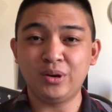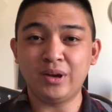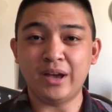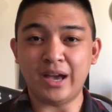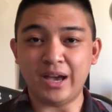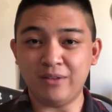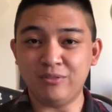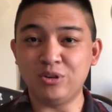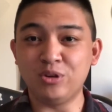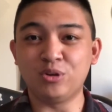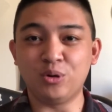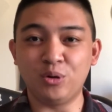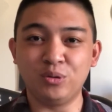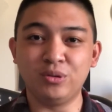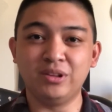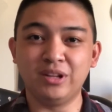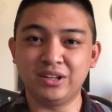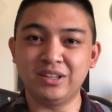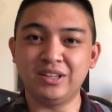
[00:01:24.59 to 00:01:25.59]
have your
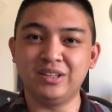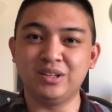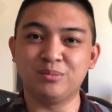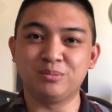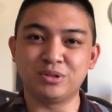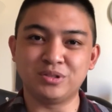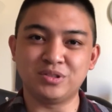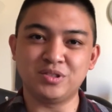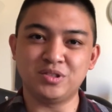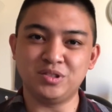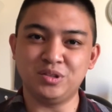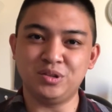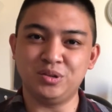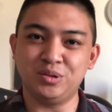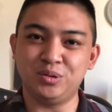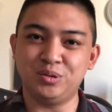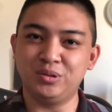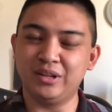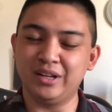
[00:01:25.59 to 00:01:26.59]
own lucky numbers
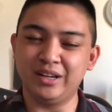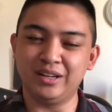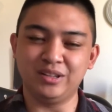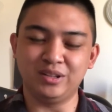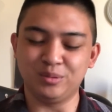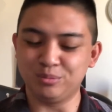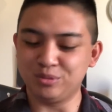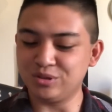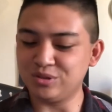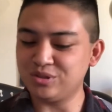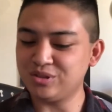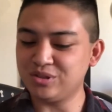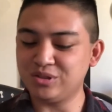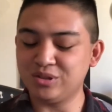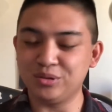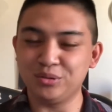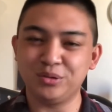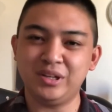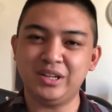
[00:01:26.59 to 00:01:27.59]
too, like numbers
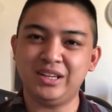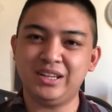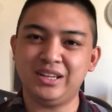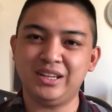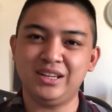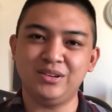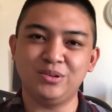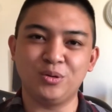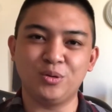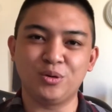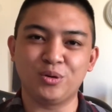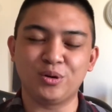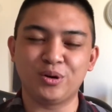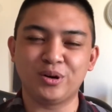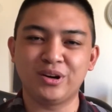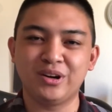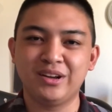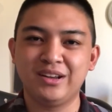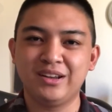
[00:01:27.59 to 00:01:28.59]
3 or